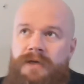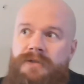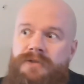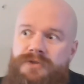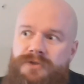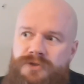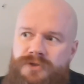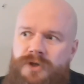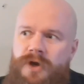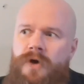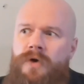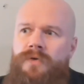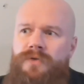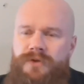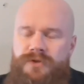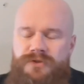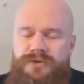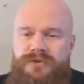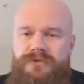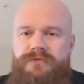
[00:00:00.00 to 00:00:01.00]
so
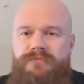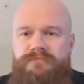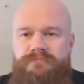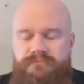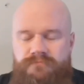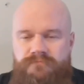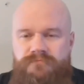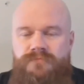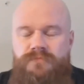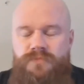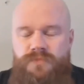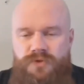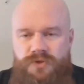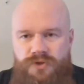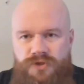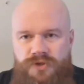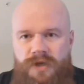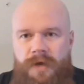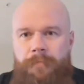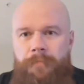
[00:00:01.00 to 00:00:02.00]
there's
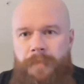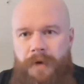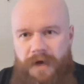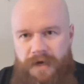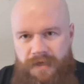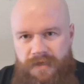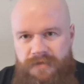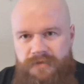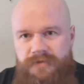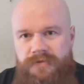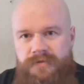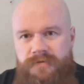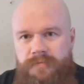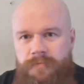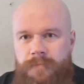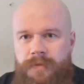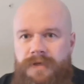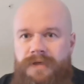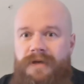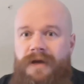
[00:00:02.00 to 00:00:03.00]
some bottles,
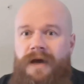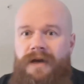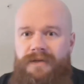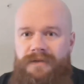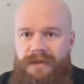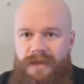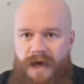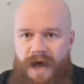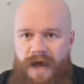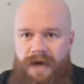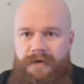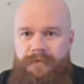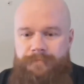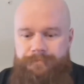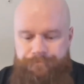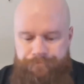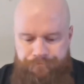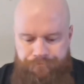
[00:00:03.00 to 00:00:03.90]
but not a lot.